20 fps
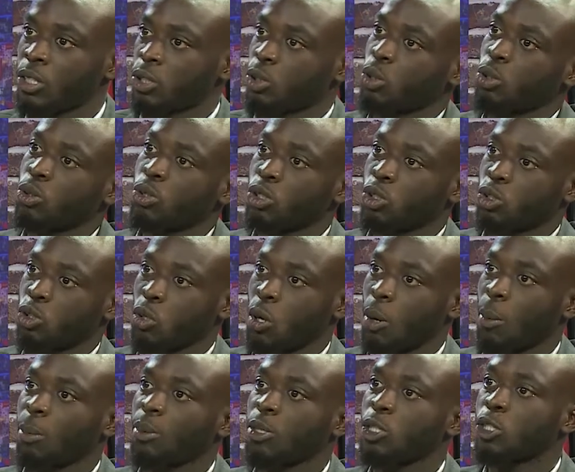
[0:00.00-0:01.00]
Donald
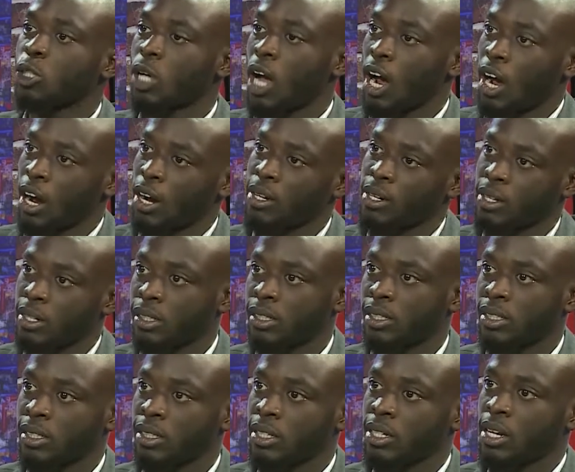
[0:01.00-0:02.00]
Trump
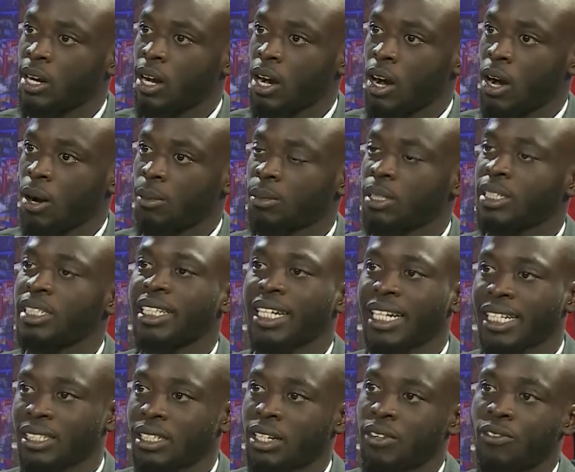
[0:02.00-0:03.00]
harnessed the
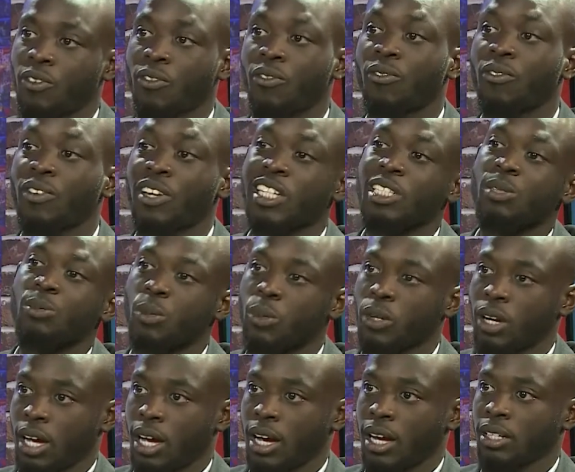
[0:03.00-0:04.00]
data from
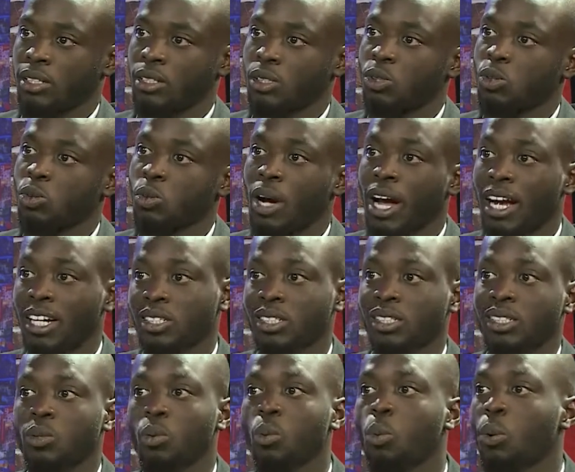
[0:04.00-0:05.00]
Facebook ads to
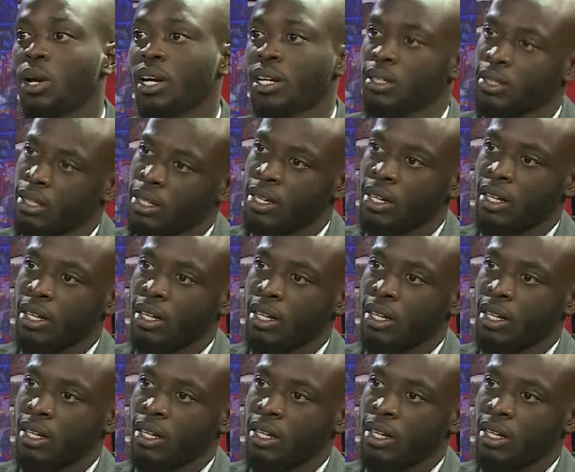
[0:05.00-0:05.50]
actually win